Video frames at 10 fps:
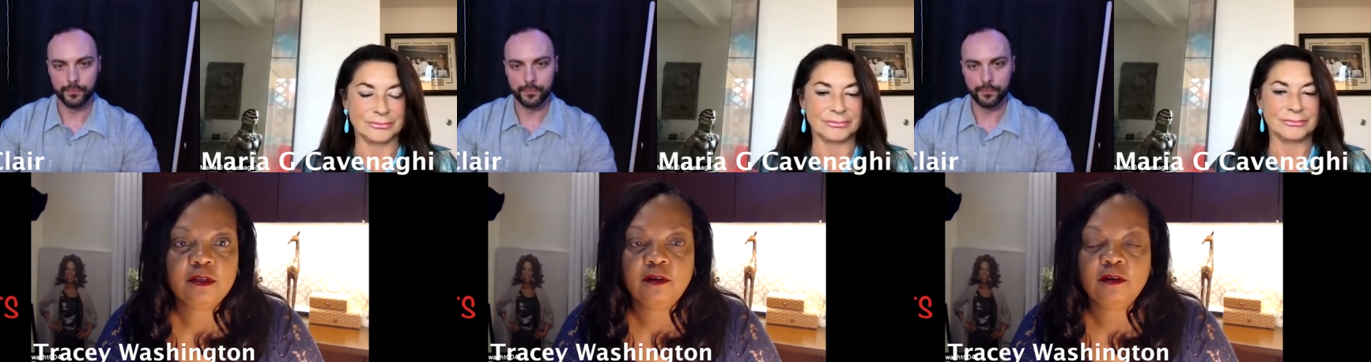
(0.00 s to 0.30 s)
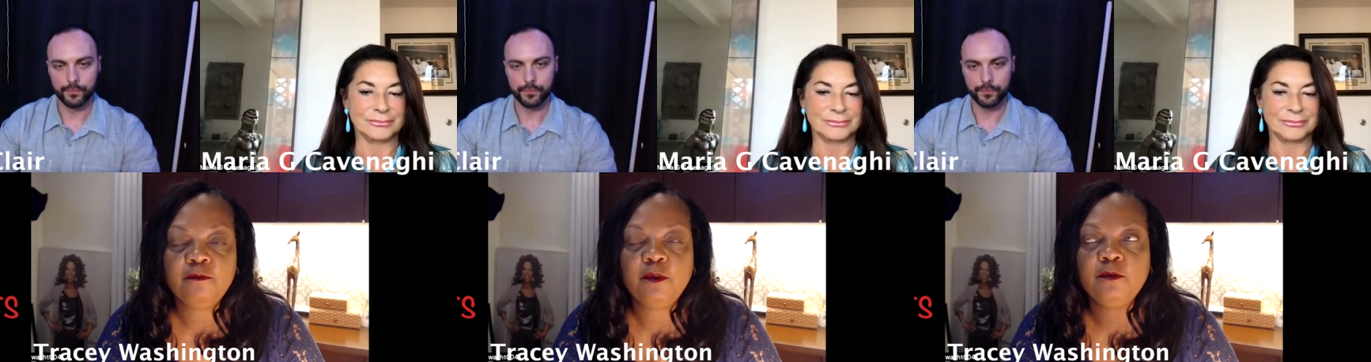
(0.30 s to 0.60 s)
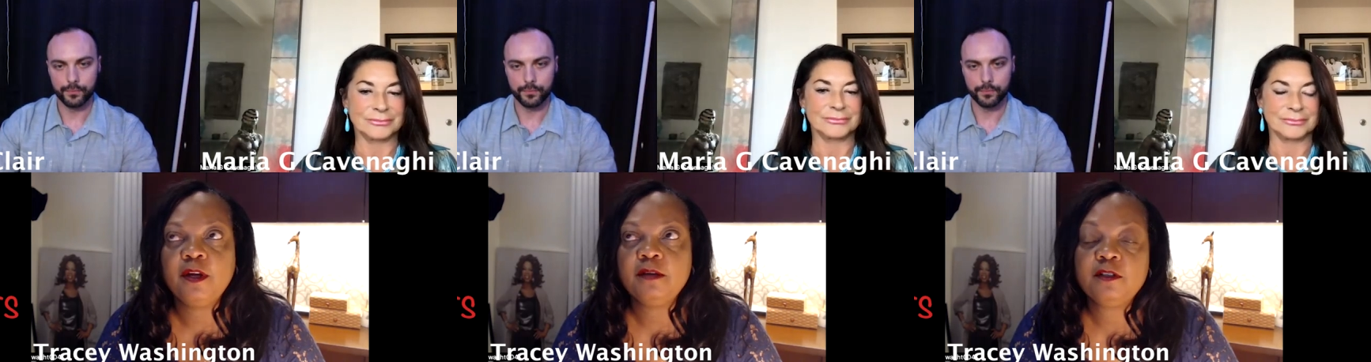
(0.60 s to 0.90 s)
Speaker 1: you know, I've
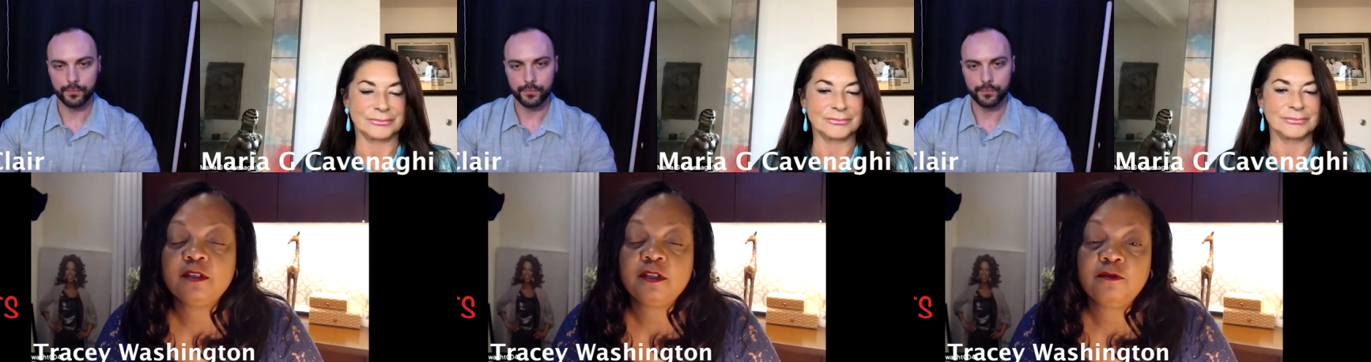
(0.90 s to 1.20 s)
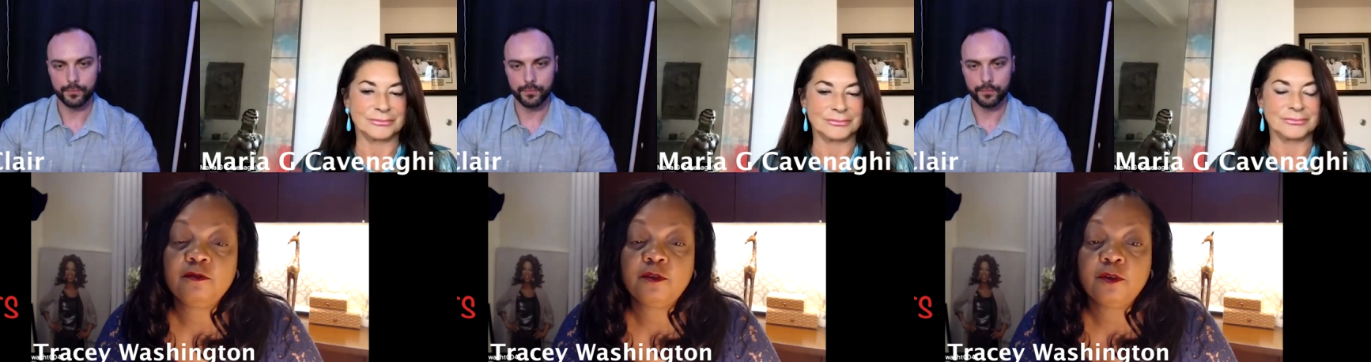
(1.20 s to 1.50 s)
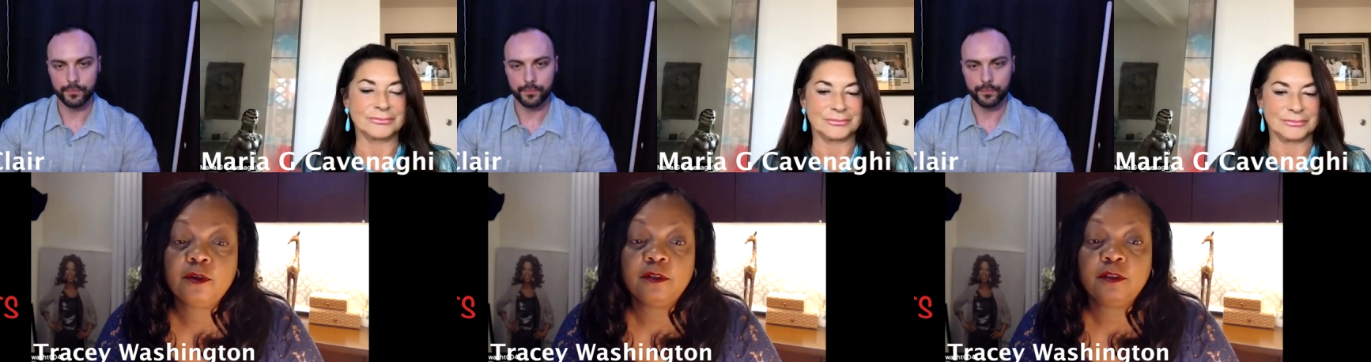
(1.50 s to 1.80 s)
been with ABC
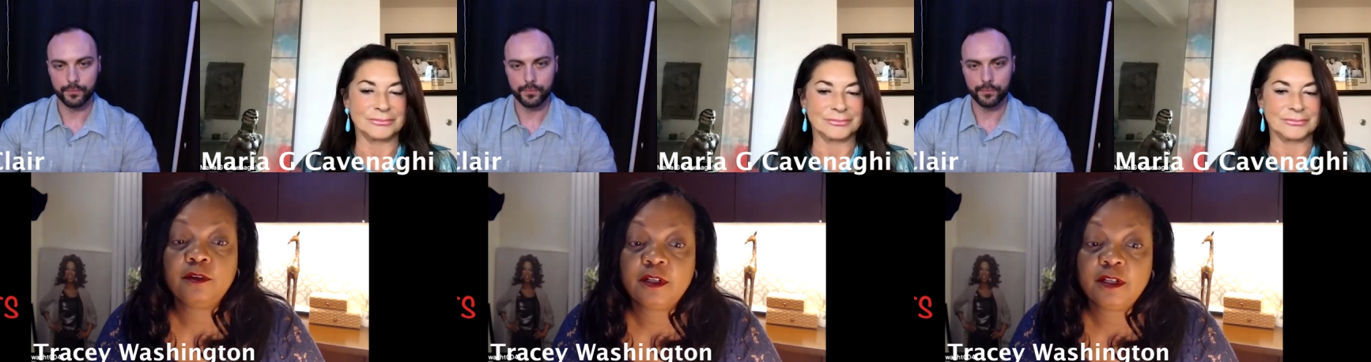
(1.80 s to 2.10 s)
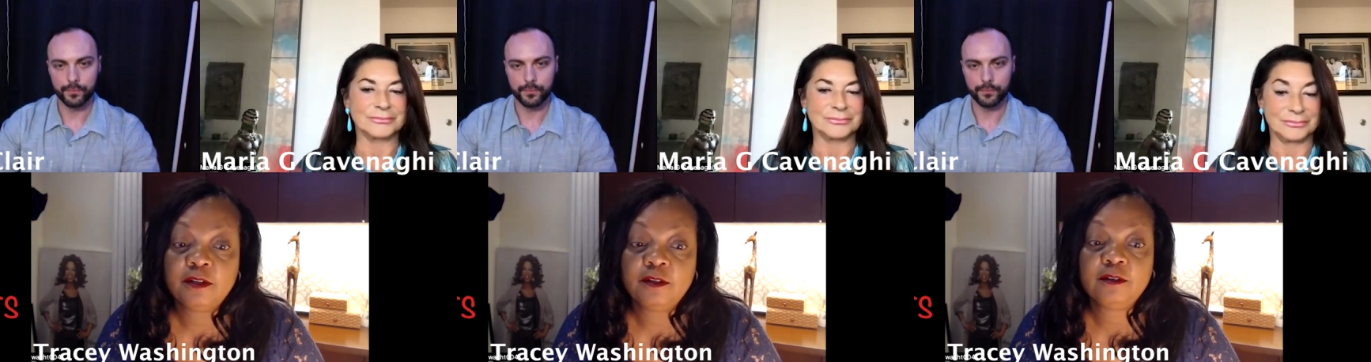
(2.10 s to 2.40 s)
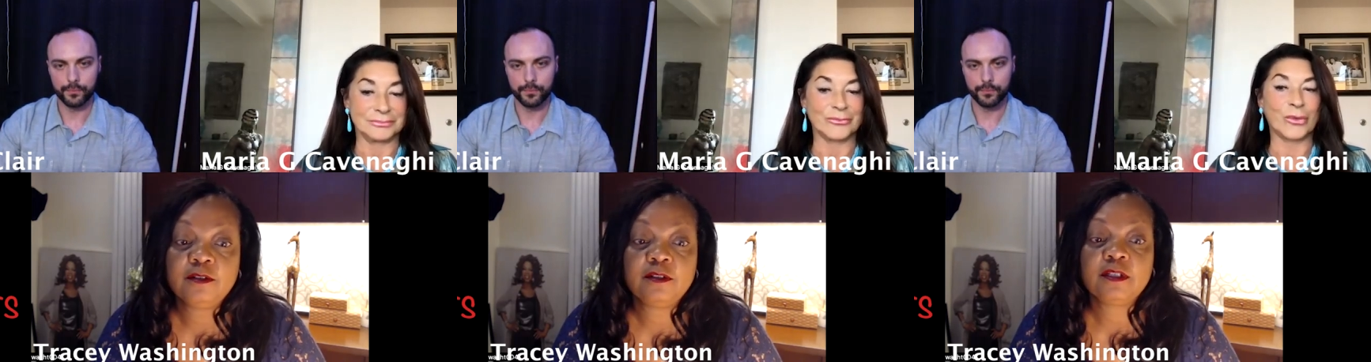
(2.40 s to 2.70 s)
for 30
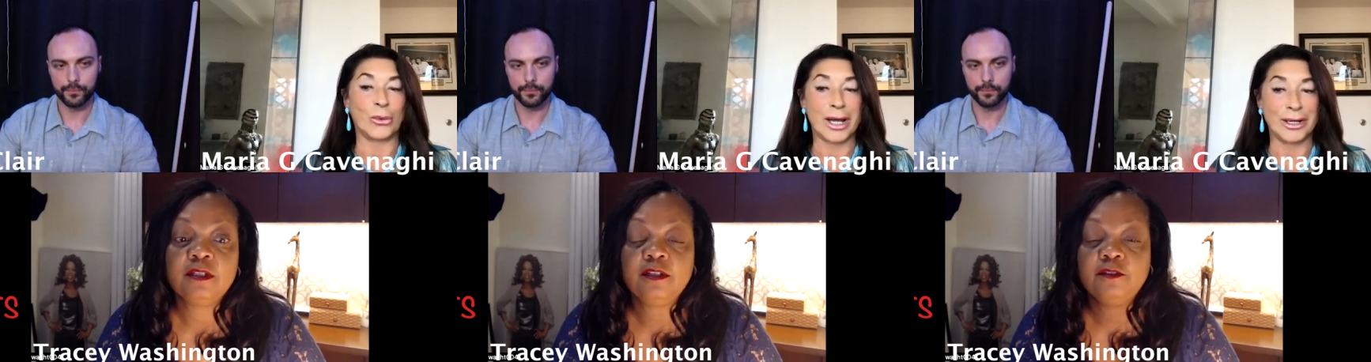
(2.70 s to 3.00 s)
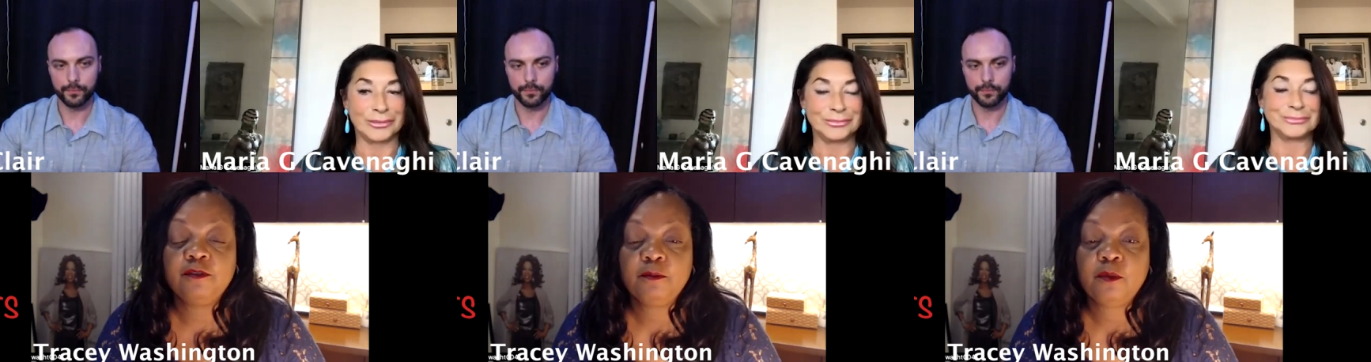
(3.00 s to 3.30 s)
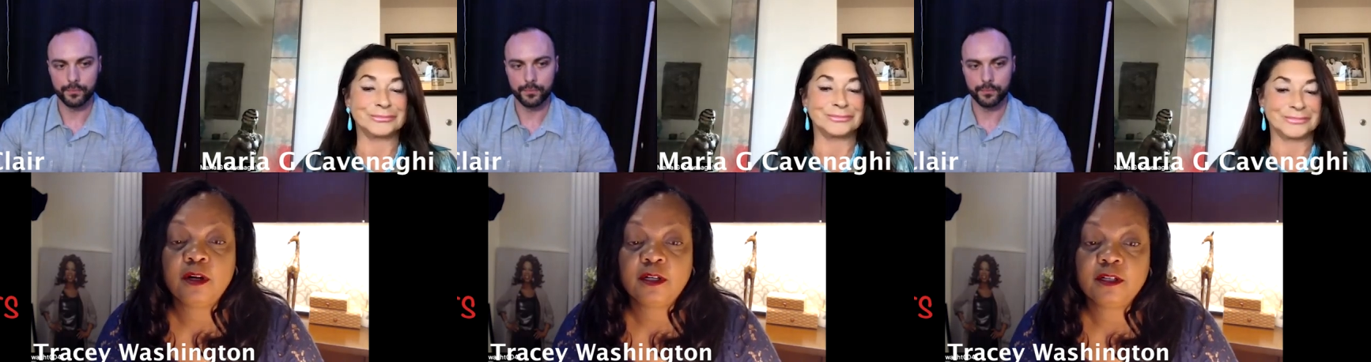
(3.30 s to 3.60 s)
years in different
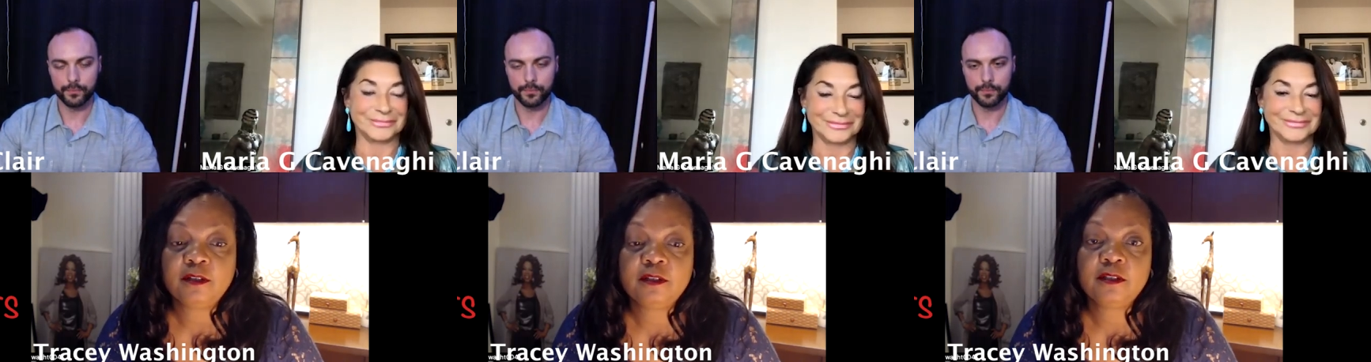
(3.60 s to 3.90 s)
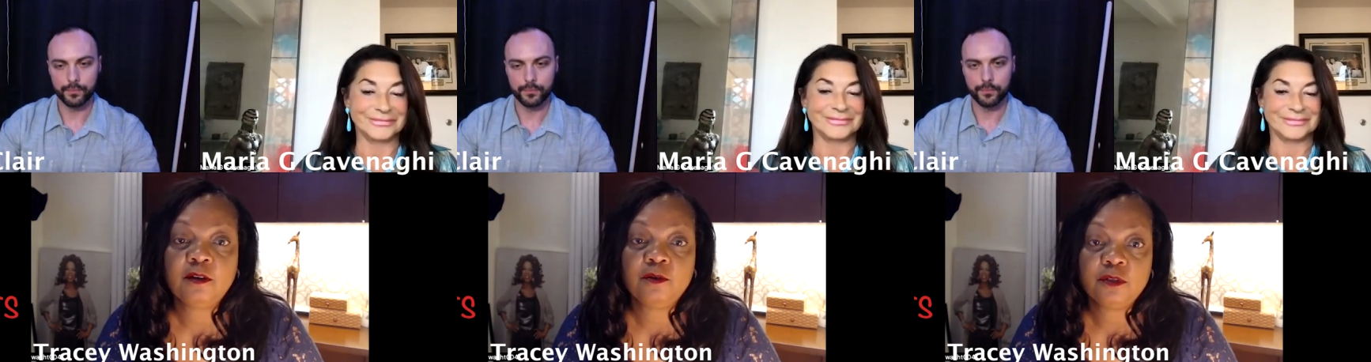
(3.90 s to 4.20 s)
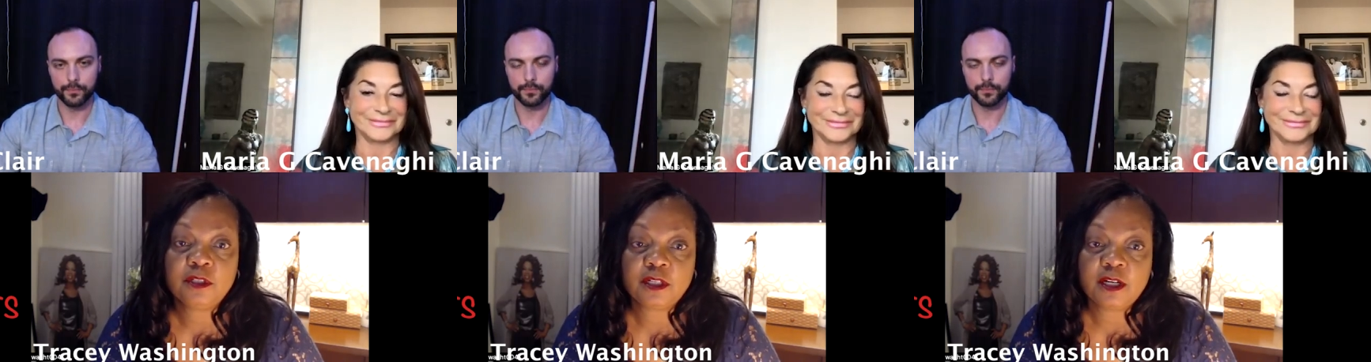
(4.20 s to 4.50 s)
markets,
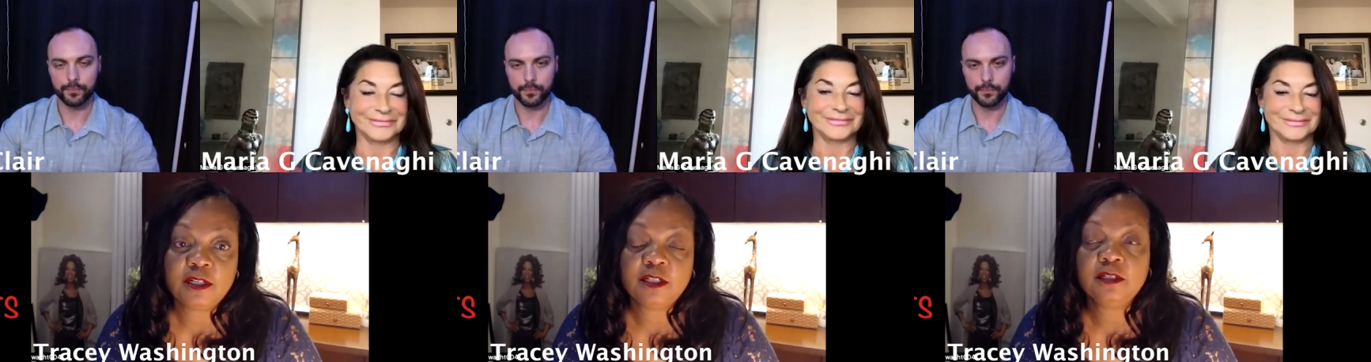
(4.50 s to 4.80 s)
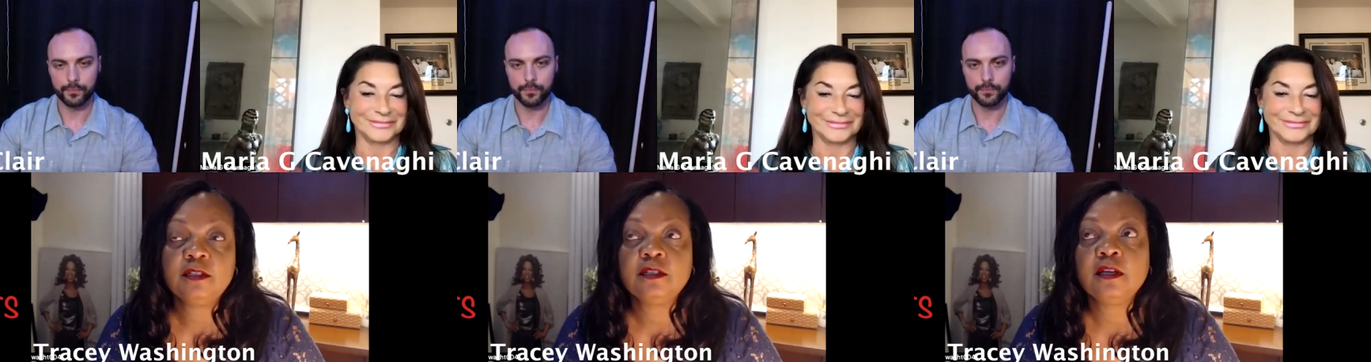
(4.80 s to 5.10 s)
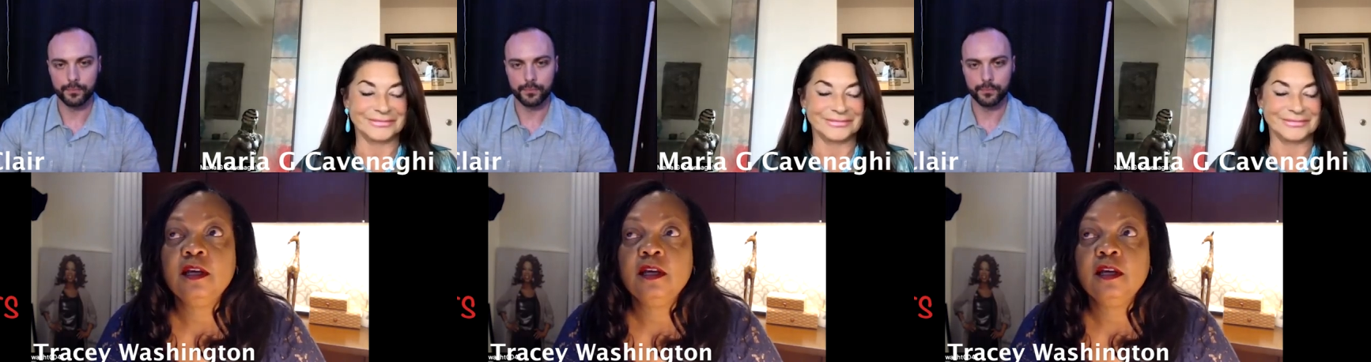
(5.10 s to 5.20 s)
owned stations.